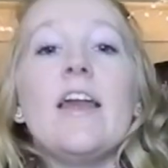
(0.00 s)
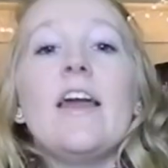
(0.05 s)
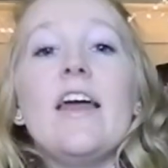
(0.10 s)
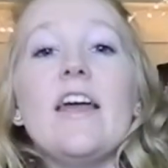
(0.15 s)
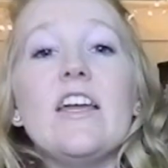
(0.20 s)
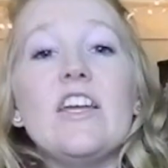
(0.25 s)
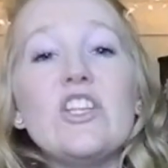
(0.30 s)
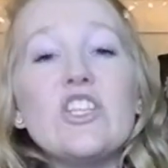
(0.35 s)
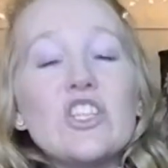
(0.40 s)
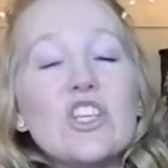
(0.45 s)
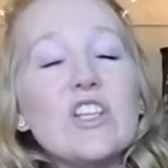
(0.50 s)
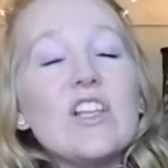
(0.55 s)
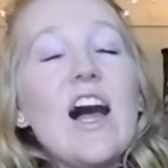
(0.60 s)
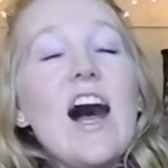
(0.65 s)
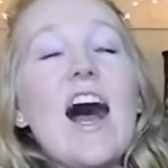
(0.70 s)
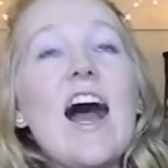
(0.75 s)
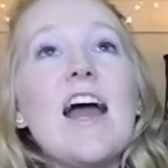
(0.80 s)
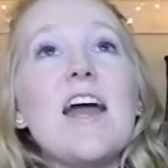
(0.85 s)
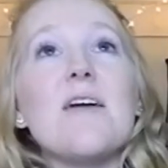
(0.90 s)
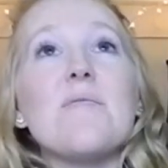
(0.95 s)
In
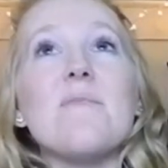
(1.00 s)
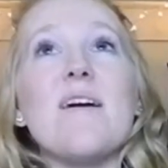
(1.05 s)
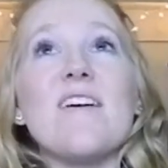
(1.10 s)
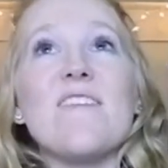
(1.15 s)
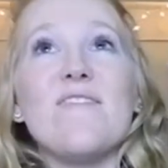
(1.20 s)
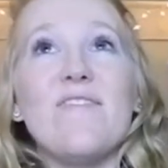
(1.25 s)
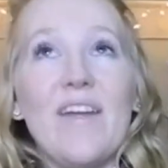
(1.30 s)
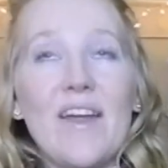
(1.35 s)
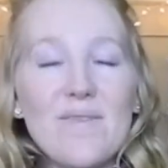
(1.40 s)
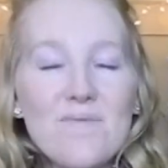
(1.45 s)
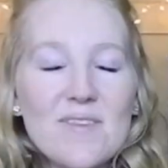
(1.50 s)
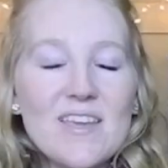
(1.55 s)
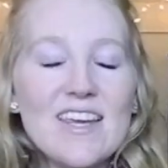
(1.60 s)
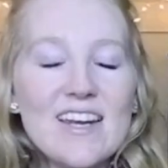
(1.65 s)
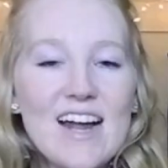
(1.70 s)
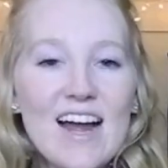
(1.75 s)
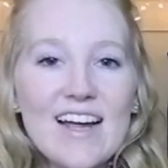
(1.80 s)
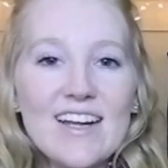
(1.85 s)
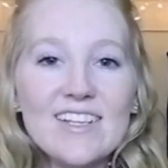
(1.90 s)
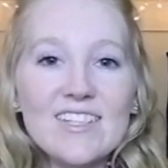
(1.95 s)
July, my family and
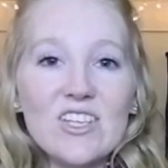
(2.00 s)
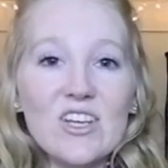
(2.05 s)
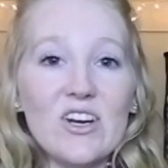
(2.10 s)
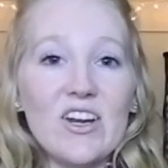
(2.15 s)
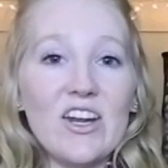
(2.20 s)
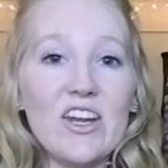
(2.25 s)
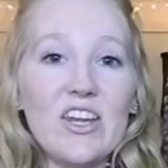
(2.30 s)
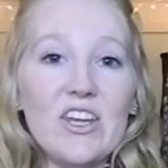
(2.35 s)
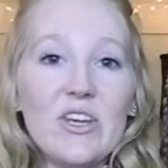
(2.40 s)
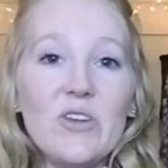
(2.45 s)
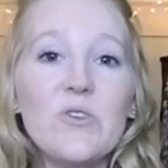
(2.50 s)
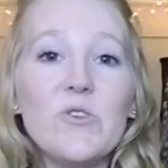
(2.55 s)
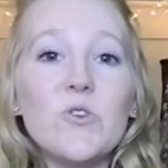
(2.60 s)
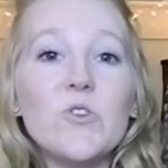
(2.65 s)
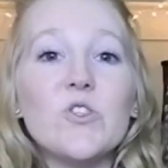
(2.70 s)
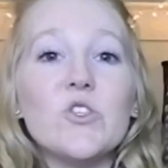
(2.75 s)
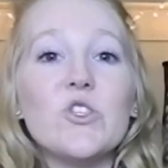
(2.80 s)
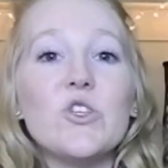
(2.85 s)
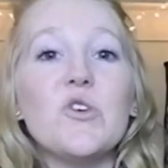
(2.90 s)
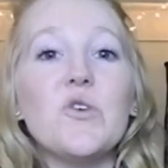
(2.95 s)
I took a
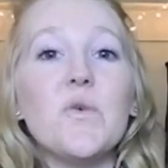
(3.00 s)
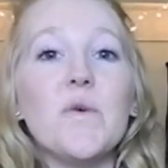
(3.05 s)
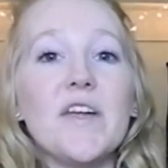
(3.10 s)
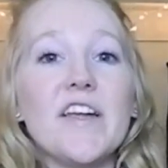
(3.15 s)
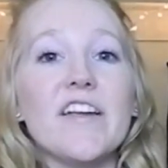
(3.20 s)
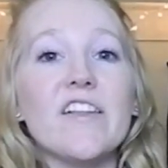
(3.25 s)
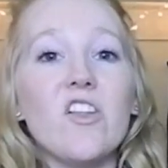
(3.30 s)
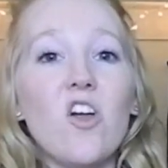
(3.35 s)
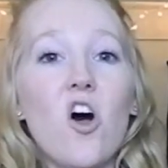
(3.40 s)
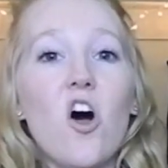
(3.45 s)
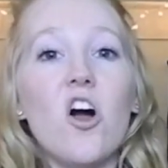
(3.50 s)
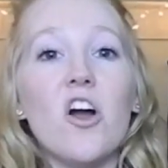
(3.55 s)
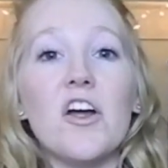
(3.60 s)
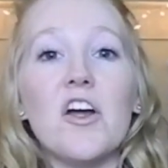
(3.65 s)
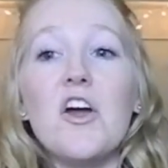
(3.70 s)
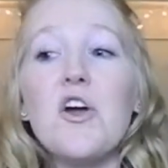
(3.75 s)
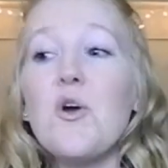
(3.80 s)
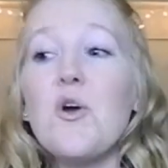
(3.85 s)
huge 2-week-long